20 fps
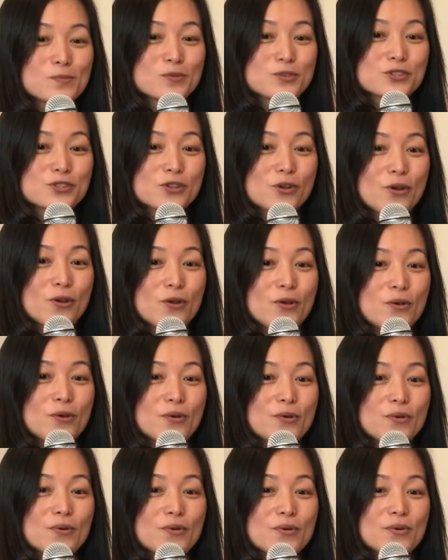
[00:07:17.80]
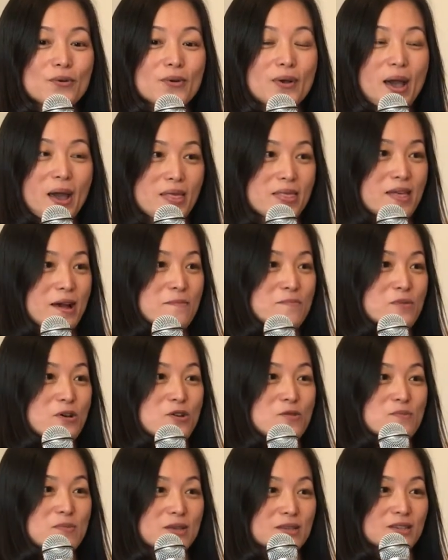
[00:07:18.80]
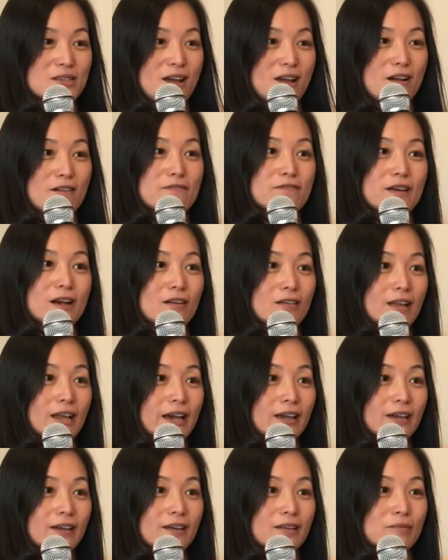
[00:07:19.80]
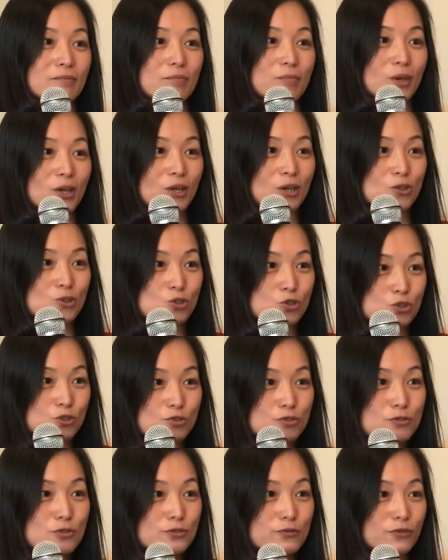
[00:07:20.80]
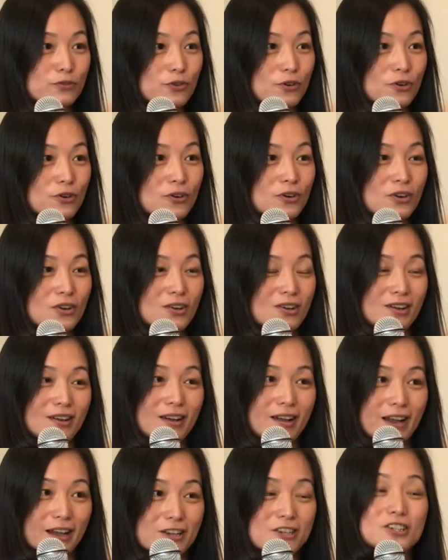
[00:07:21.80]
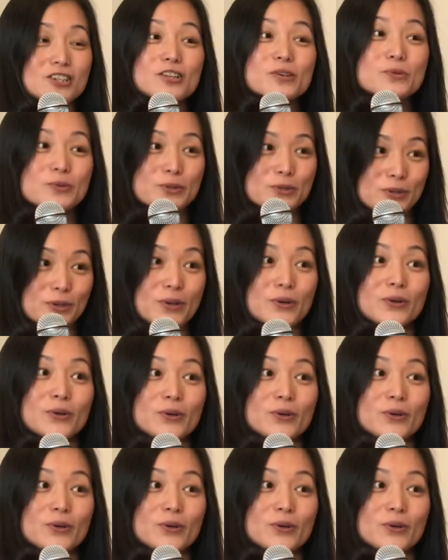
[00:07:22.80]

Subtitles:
So at that moment, I felt like being truthful actually was a